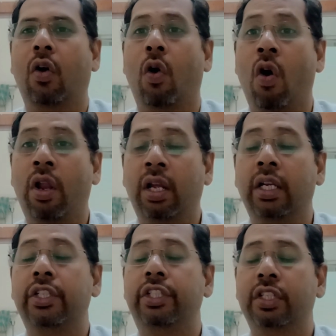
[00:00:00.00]
or
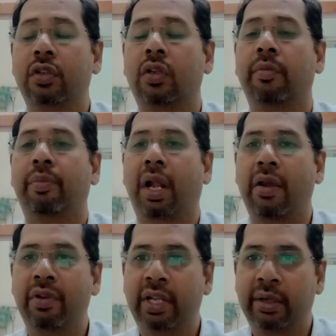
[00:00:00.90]
she has got a
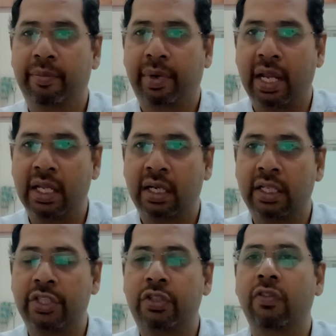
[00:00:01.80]
prior
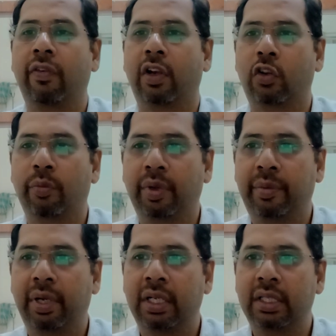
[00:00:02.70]
history of ectopic
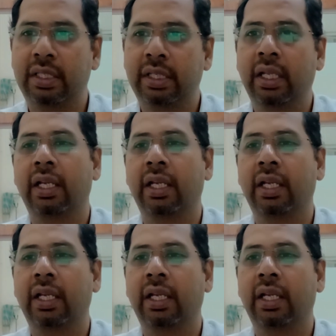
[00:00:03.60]
pregnancy,